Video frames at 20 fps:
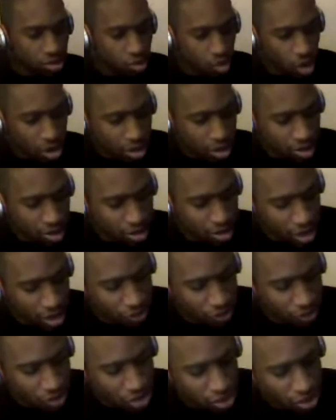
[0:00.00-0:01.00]
The
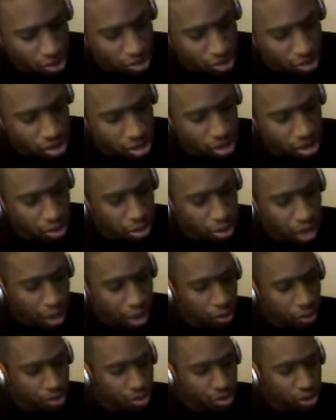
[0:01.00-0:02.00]
one everyone knows,
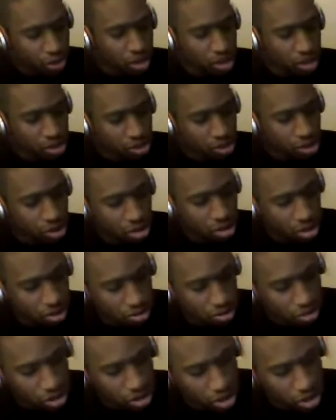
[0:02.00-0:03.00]
the Batmobile has
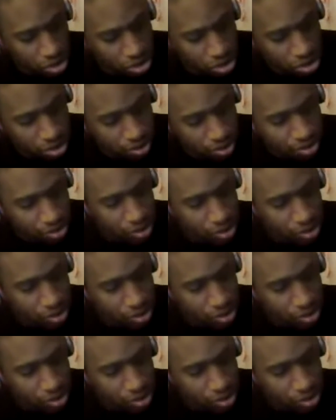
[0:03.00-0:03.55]
gone through many